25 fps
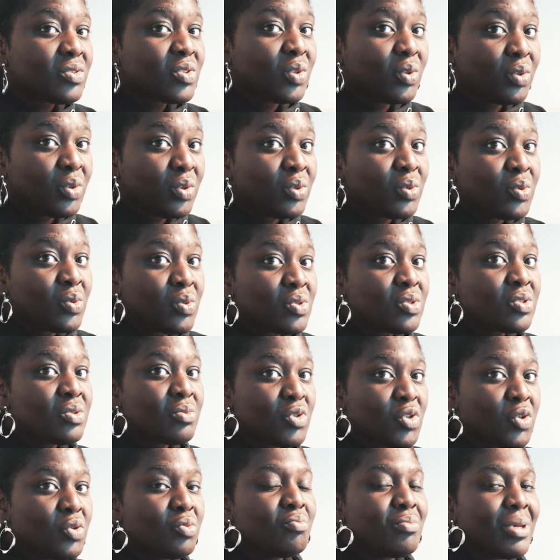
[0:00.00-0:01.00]
to use
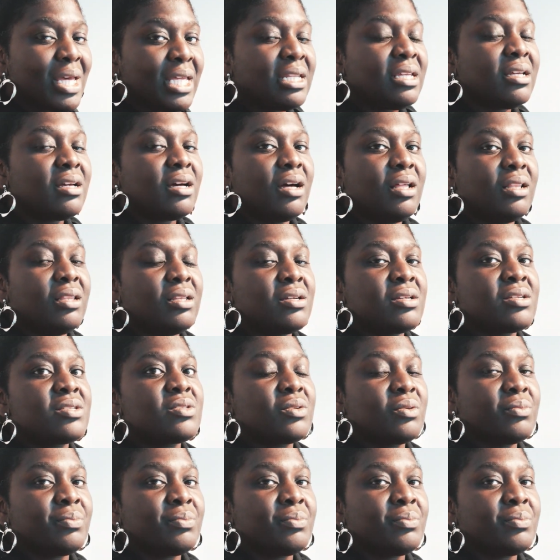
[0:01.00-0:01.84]
too many colors,